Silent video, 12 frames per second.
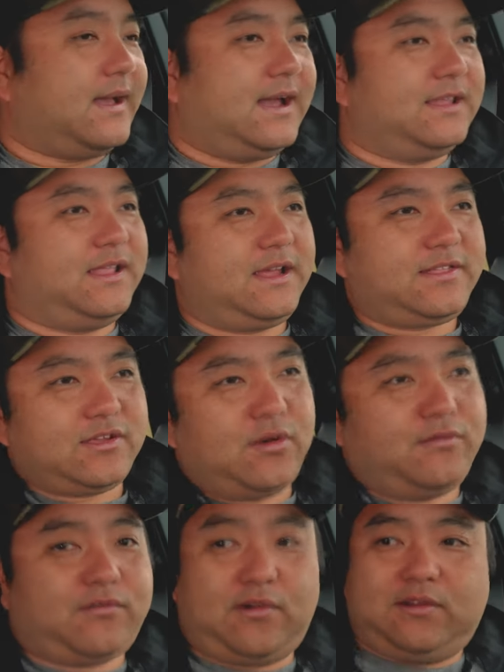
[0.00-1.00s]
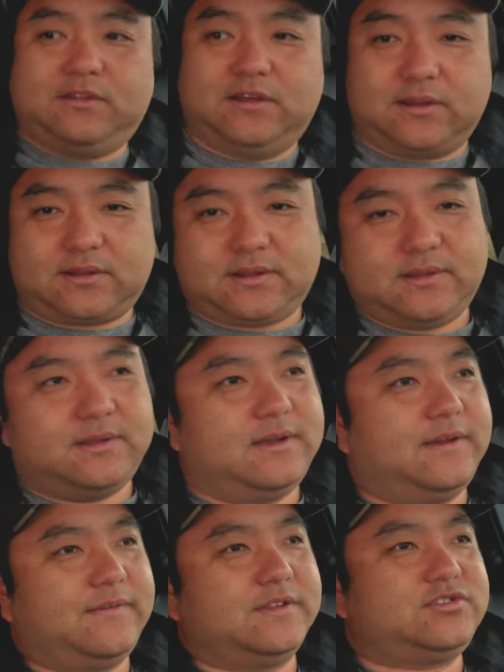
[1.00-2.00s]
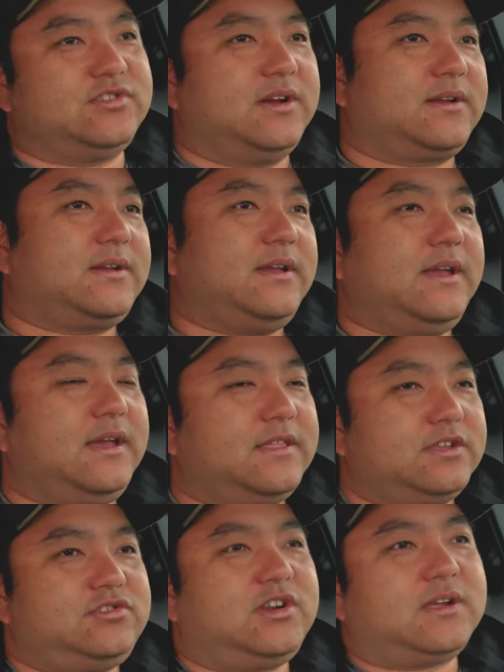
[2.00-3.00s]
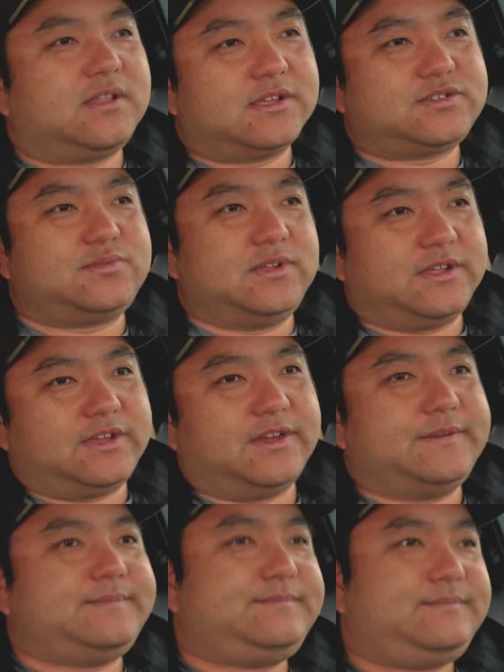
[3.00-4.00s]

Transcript: I like the overall look of the truck. The truck looks really good.